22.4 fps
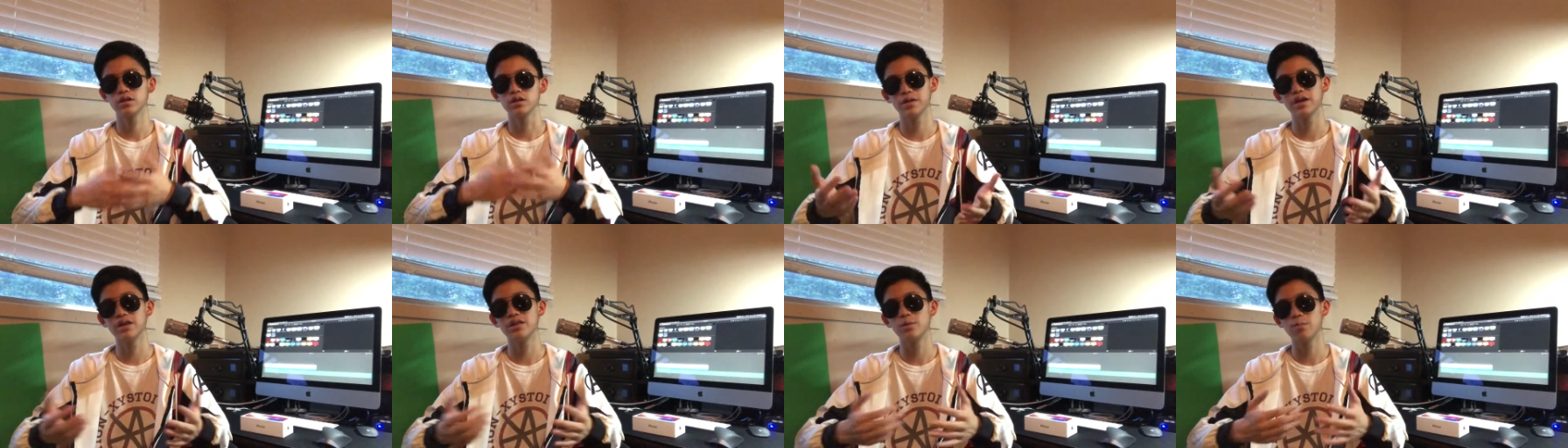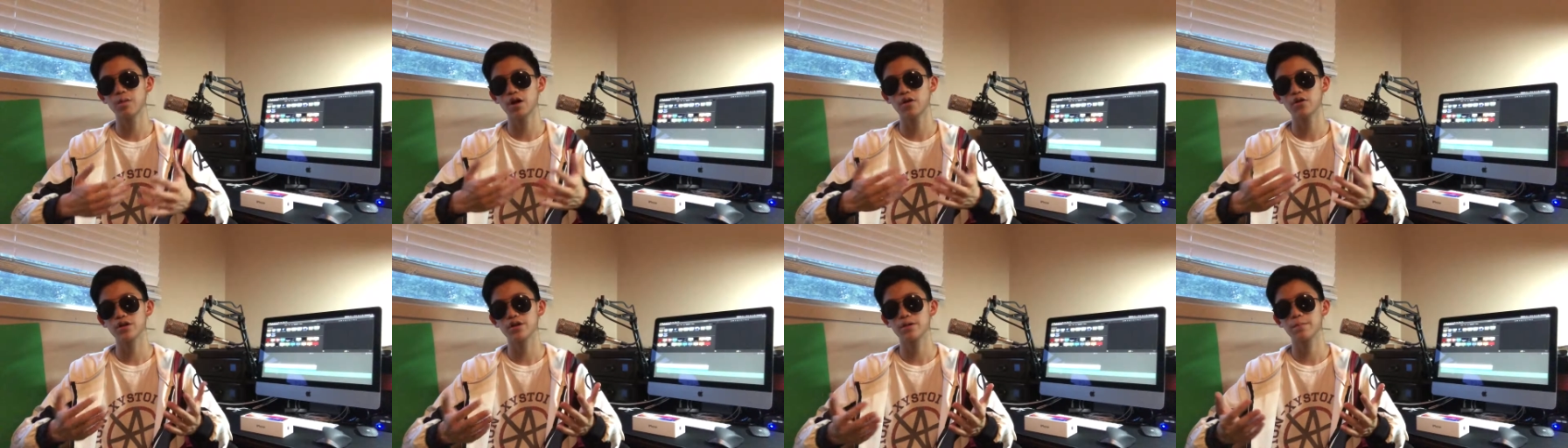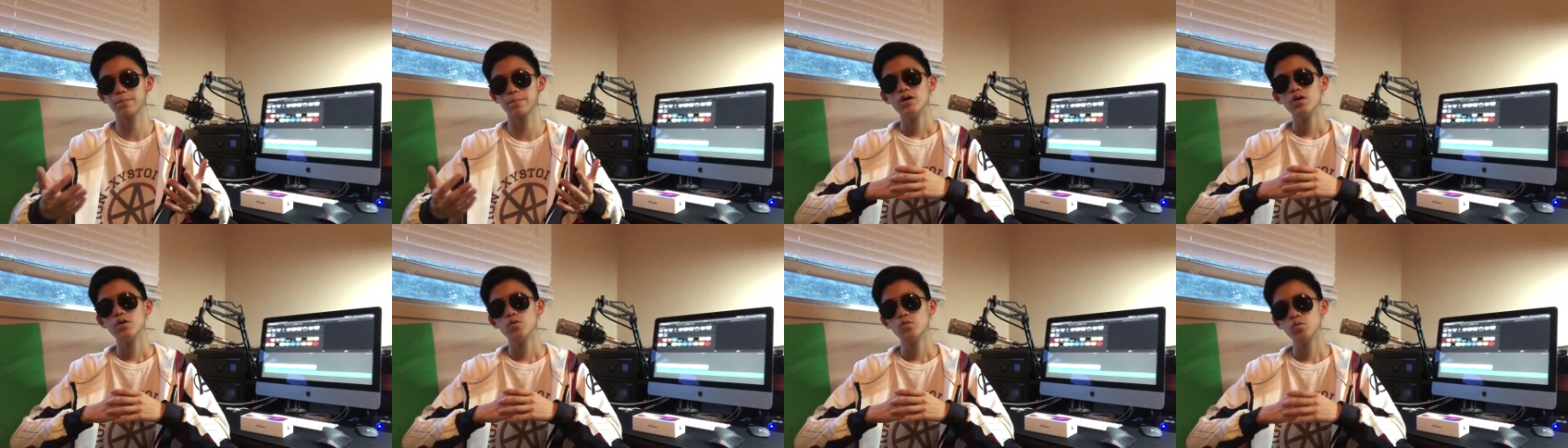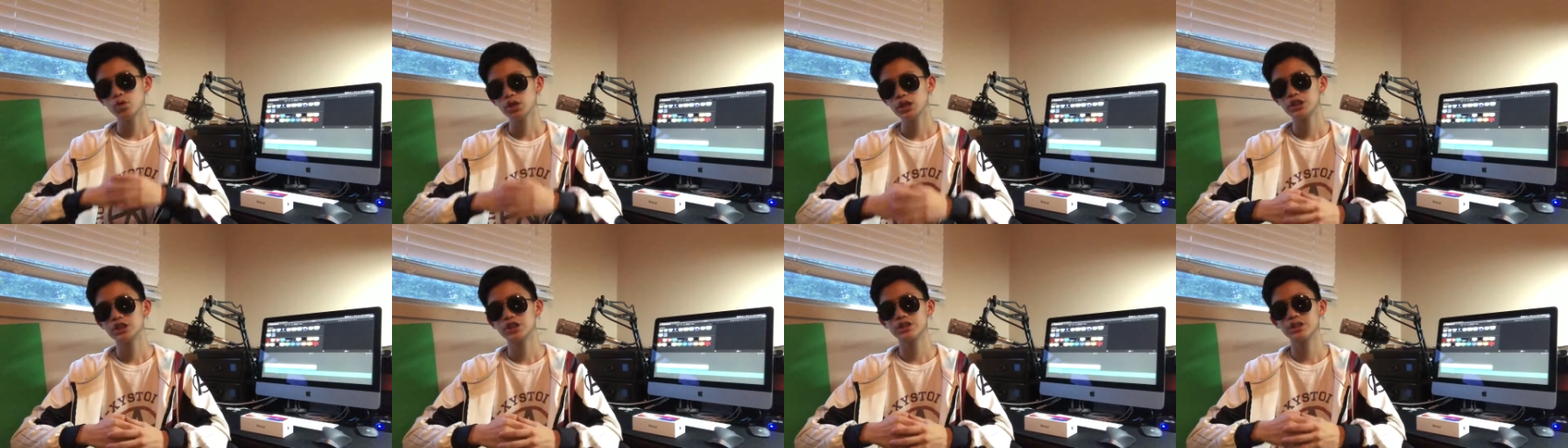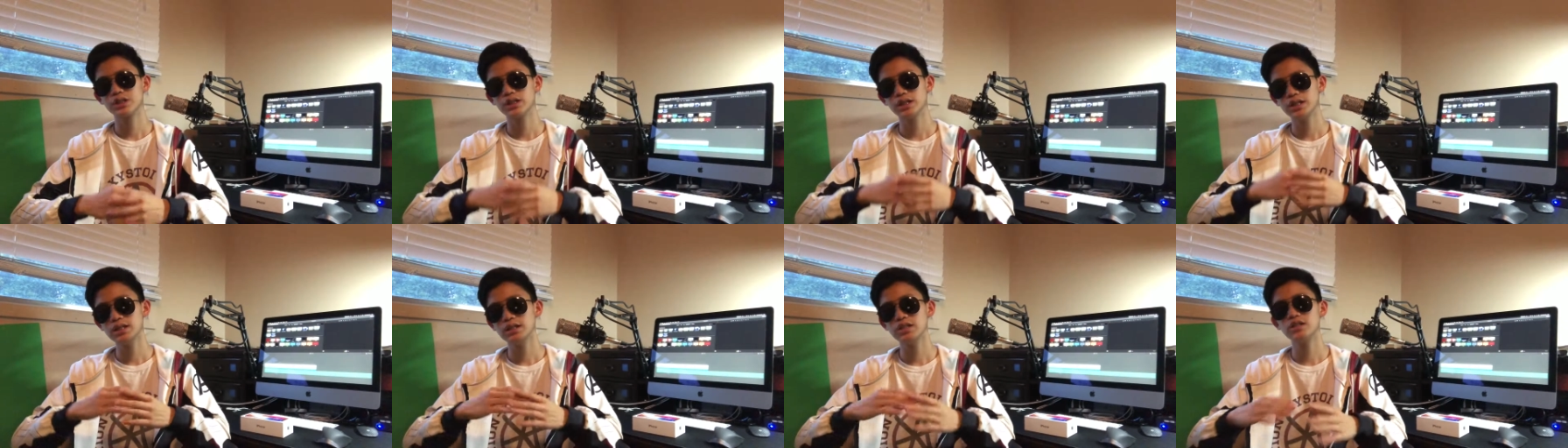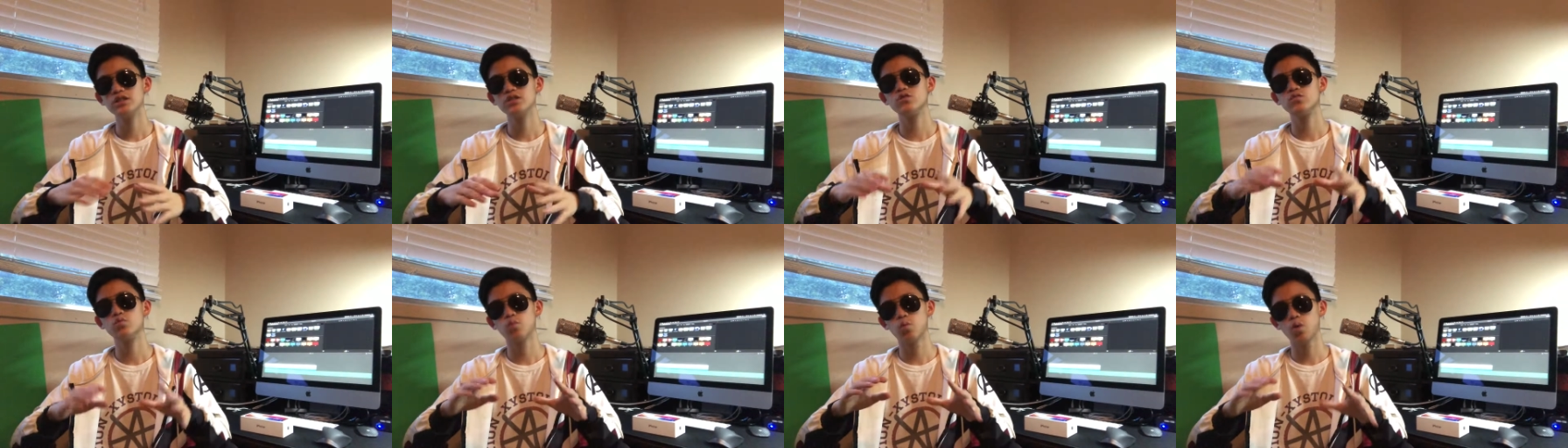in America, which
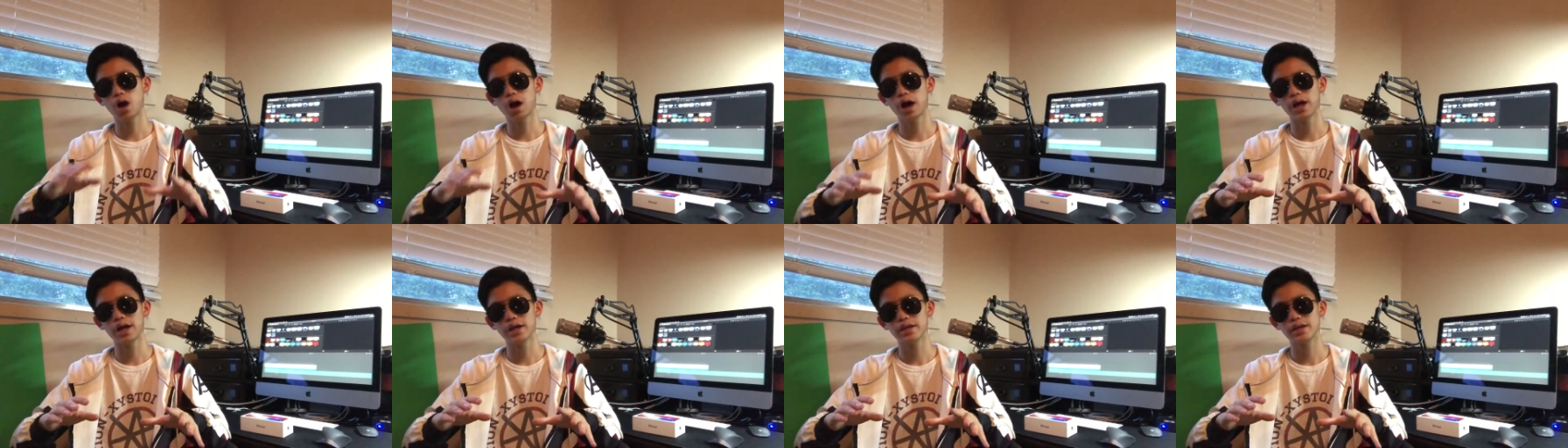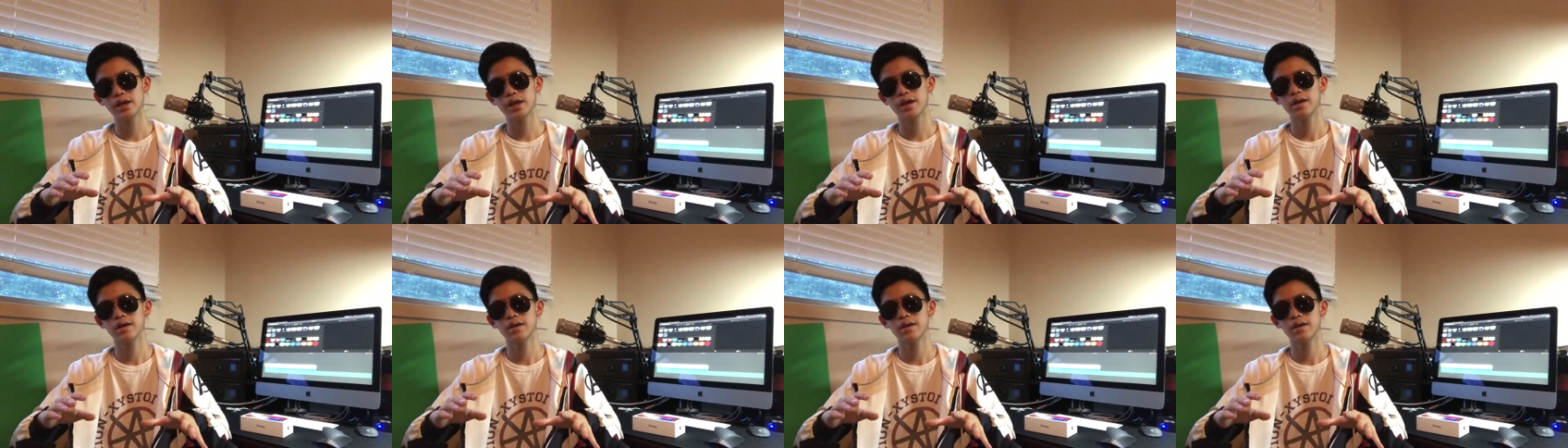is why